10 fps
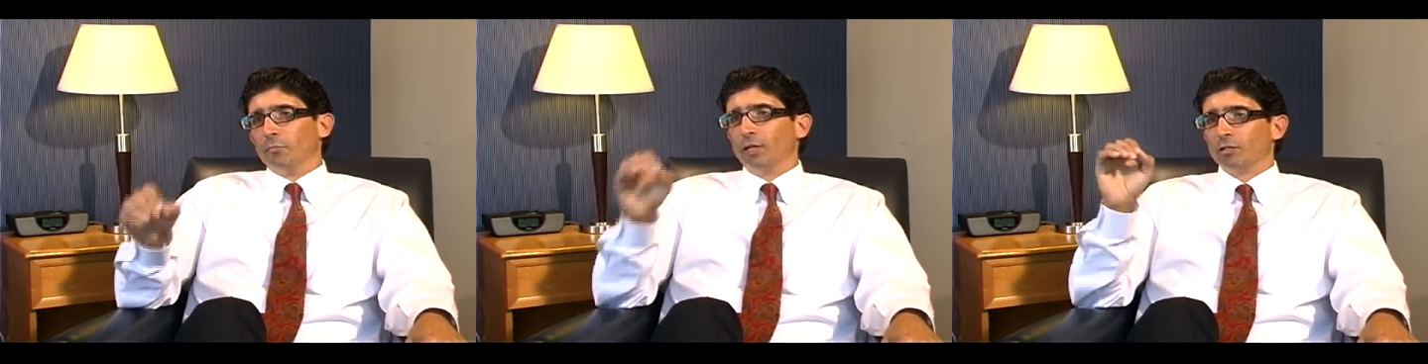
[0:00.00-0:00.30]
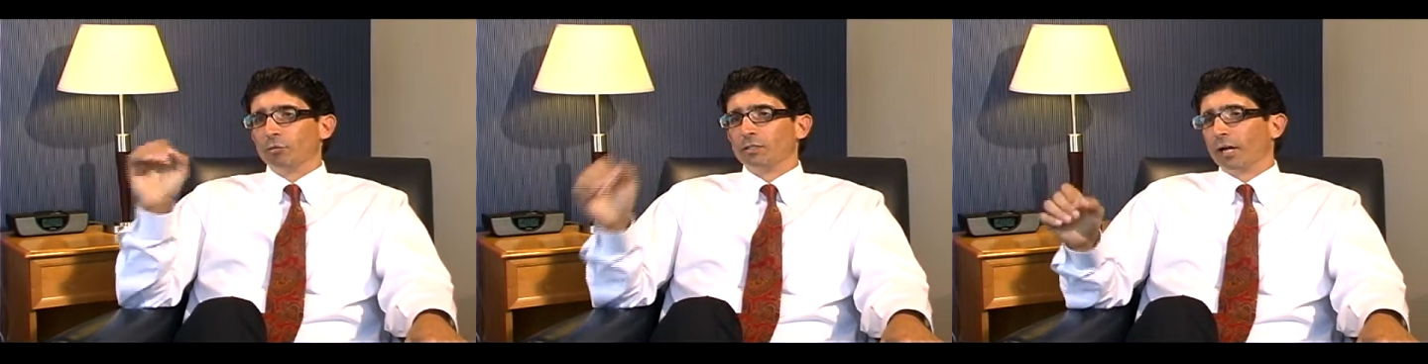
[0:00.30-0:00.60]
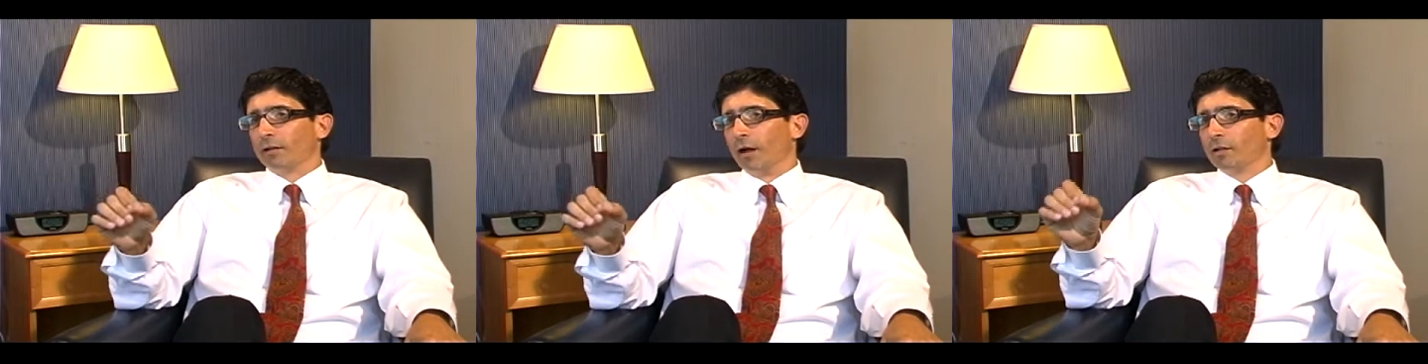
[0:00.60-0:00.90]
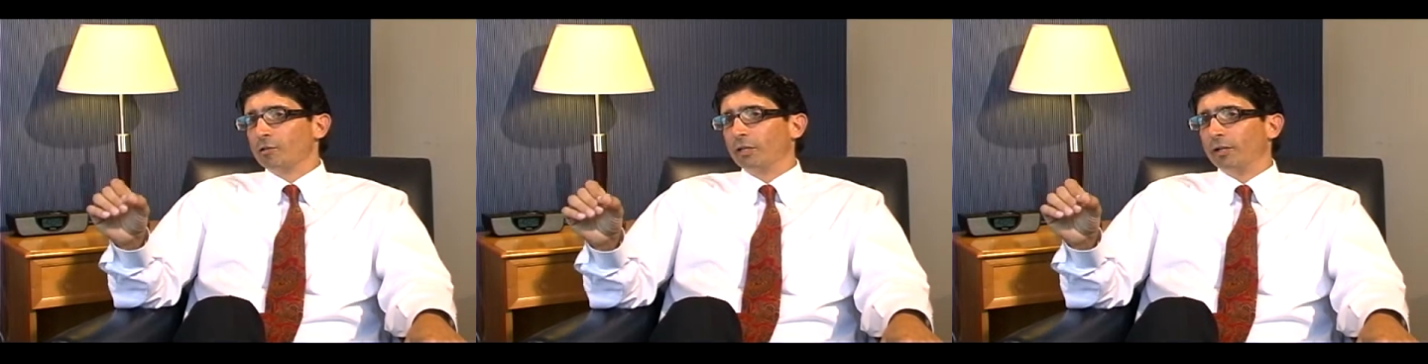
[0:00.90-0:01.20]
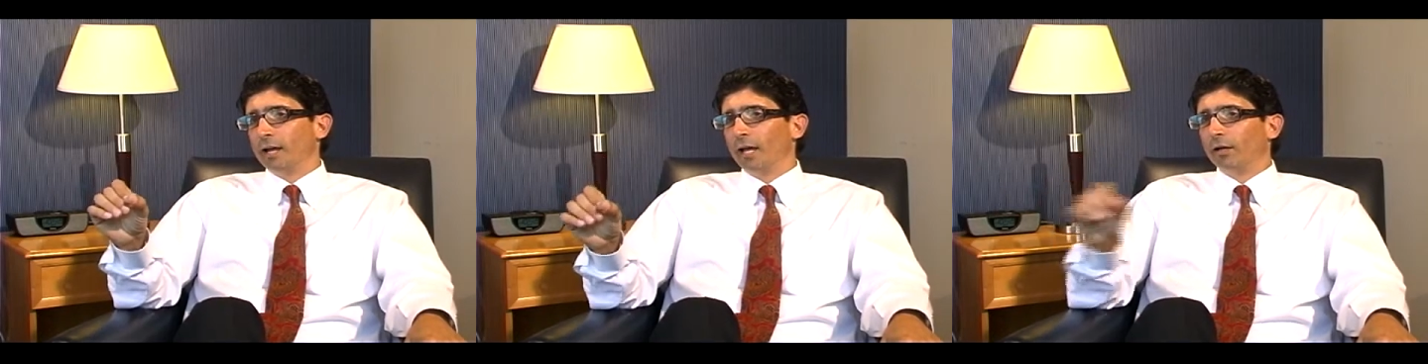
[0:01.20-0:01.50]
Because with technology
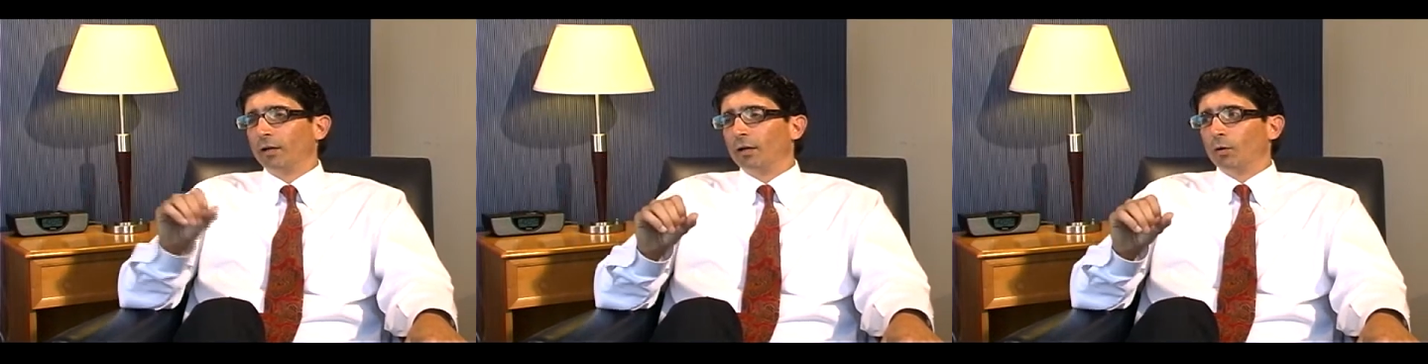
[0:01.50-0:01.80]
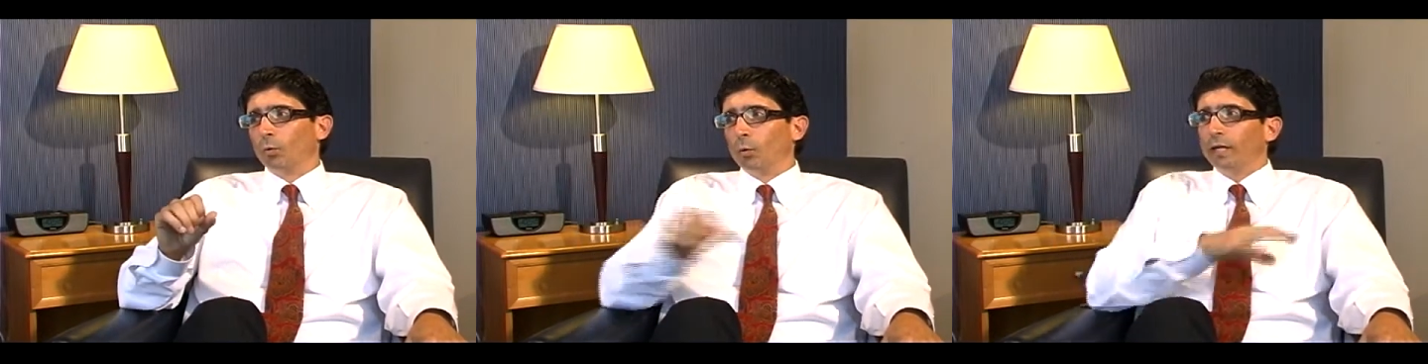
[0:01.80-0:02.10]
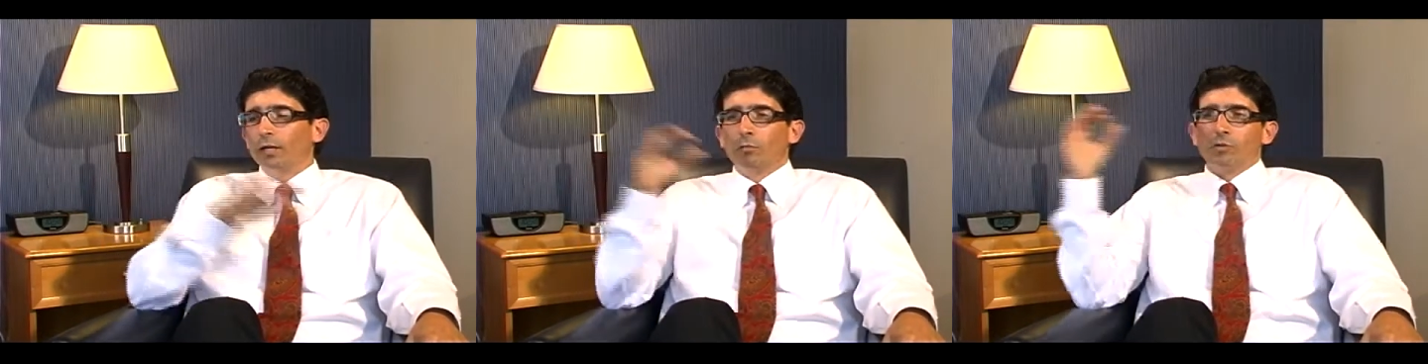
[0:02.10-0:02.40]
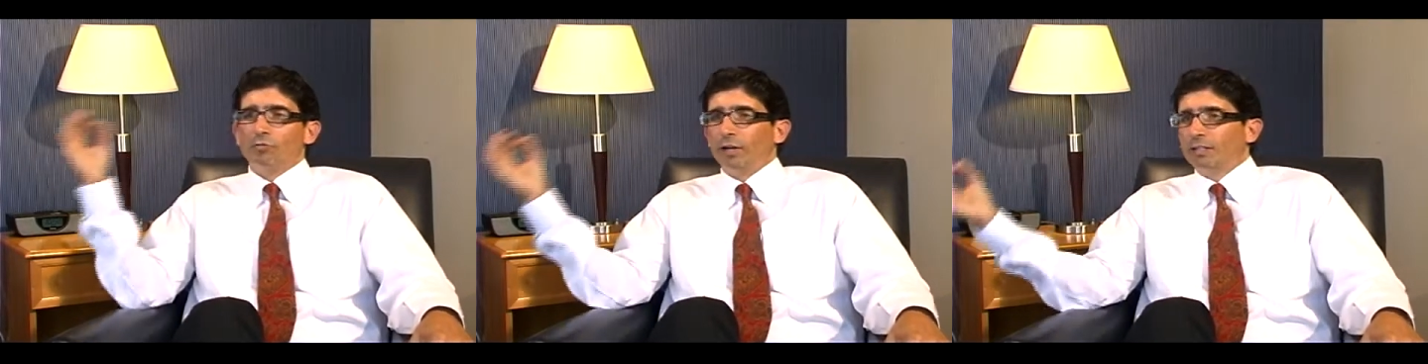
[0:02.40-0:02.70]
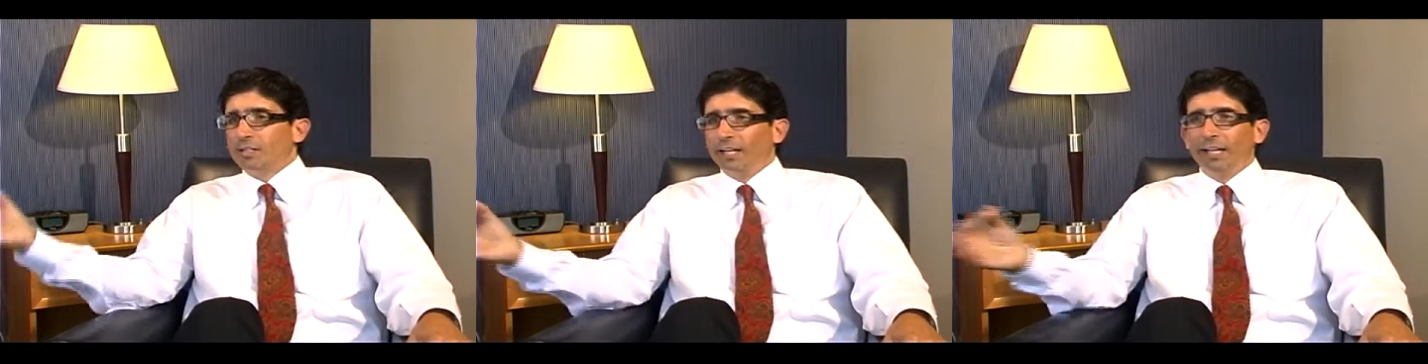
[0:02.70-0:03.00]
today, we can almost
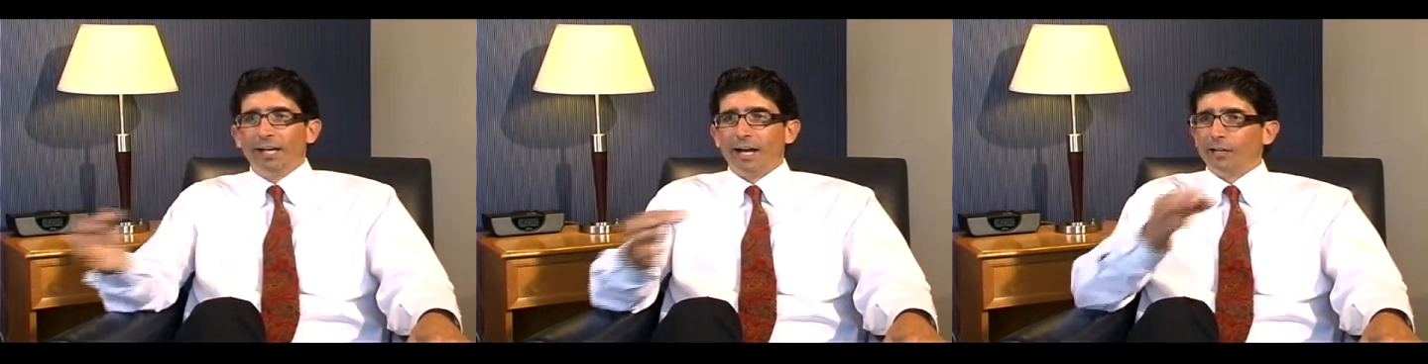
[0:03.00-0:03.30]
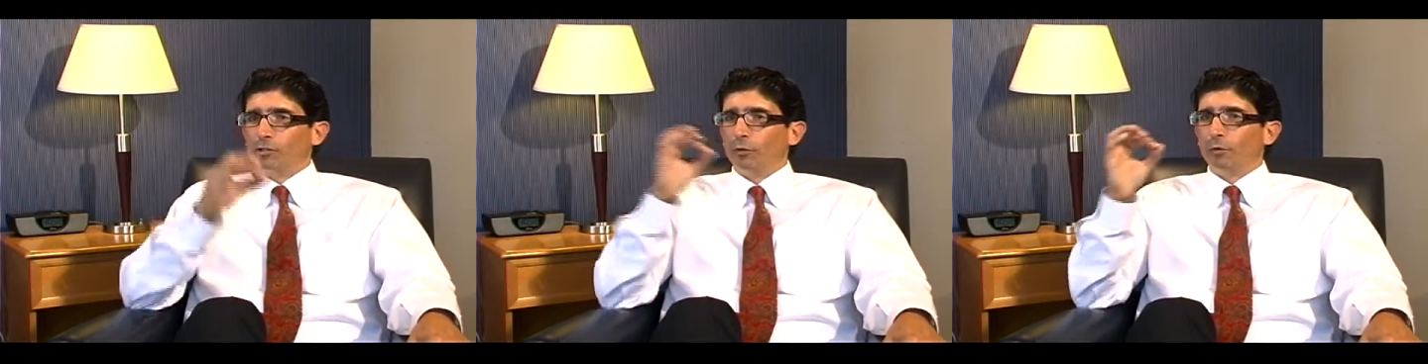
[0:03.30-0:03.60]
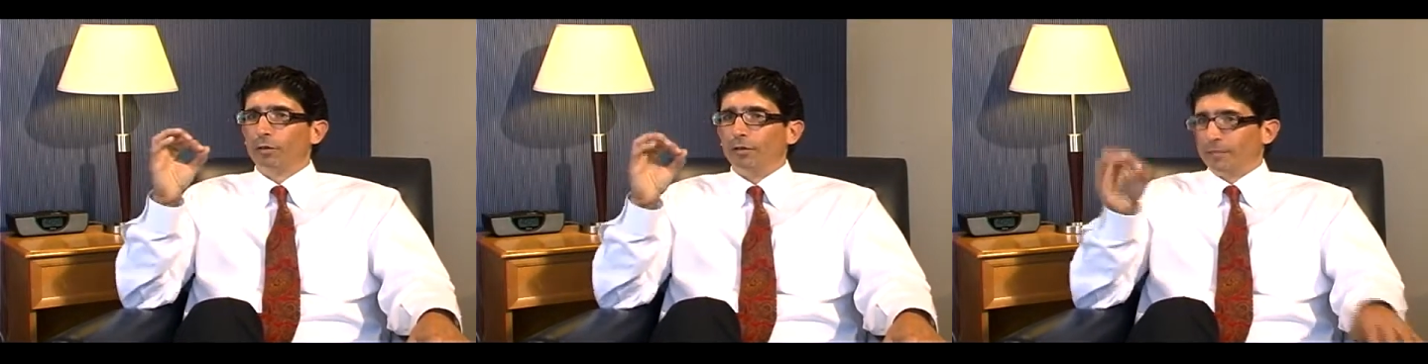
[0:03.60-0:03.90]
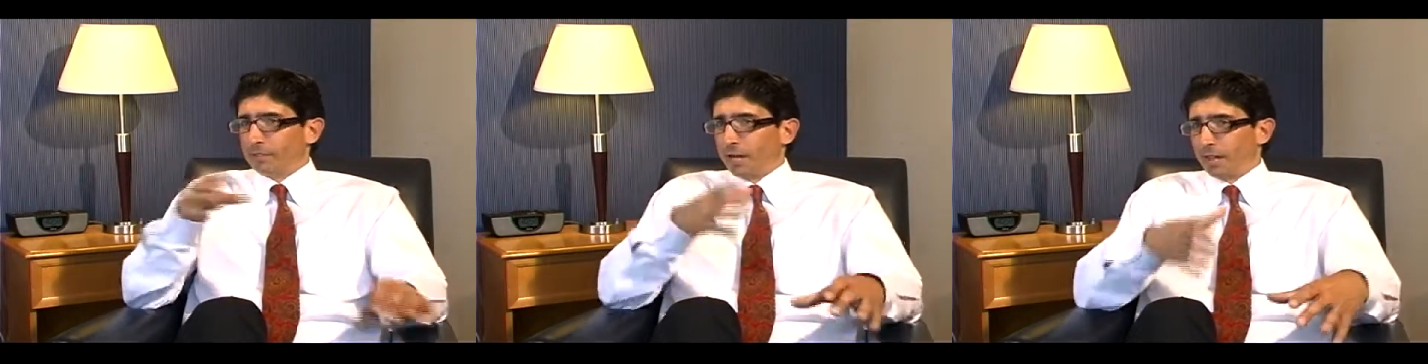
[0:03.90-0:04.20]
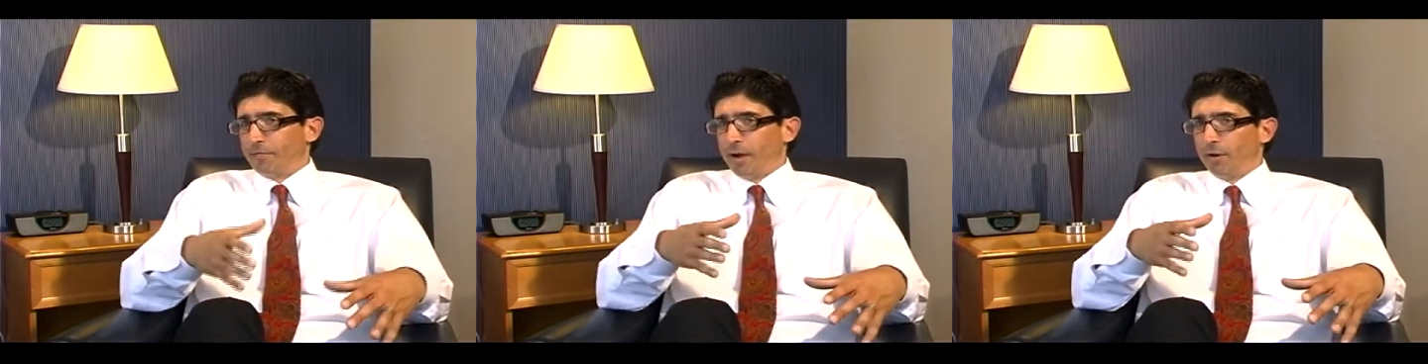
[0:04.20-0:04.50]
fix any kind of tooth if it's got
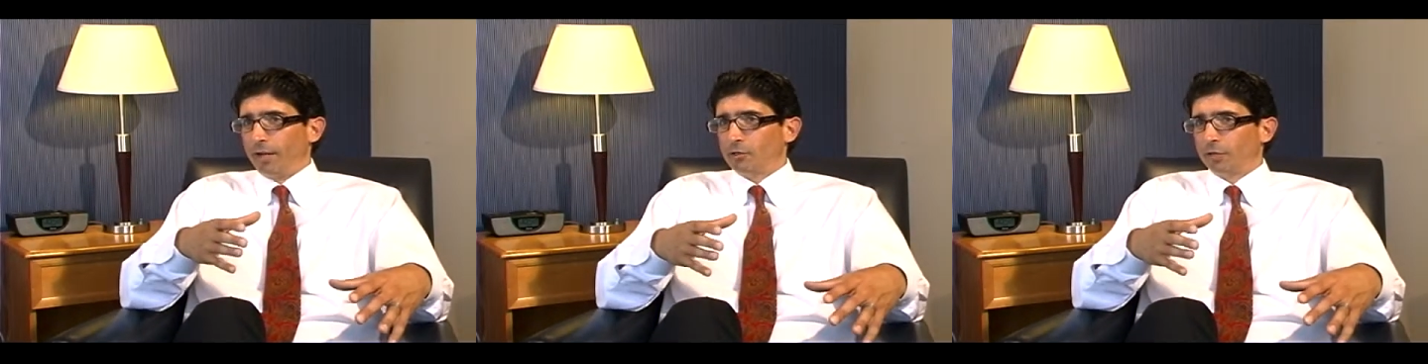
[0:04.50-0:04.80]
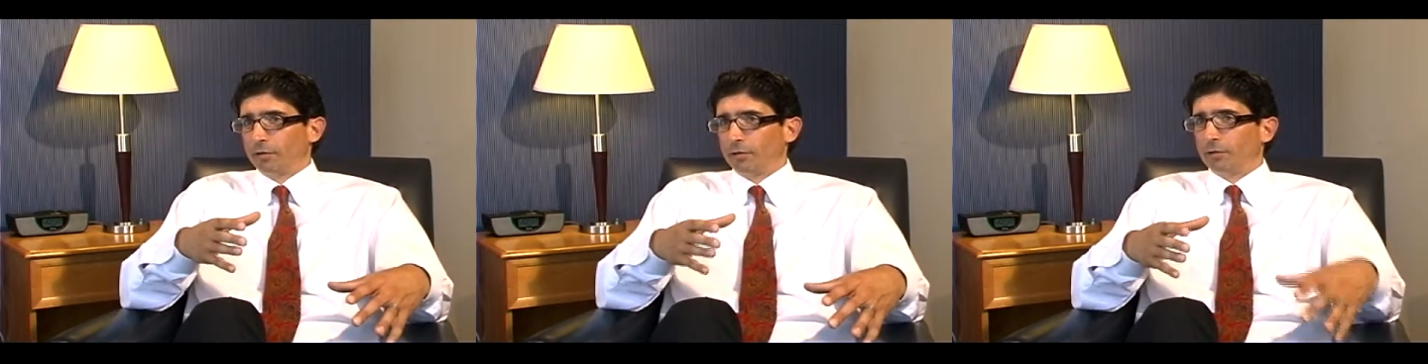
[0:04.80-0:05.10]
the foundation.